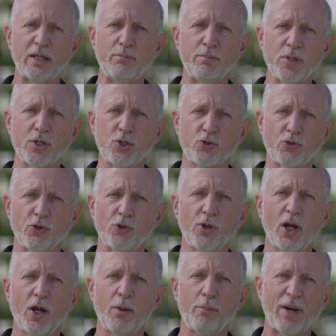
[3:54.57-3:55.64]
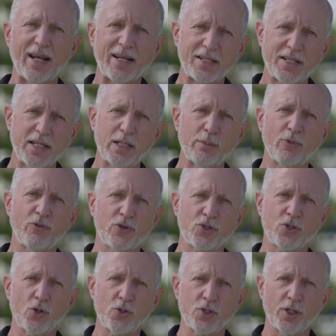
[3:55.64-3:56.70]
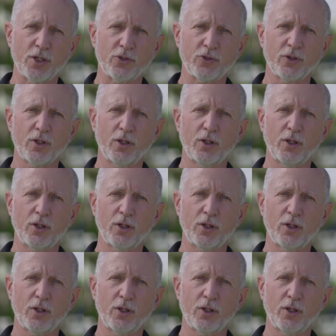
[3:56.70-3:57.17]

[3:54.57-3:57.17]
administered by a team of associates.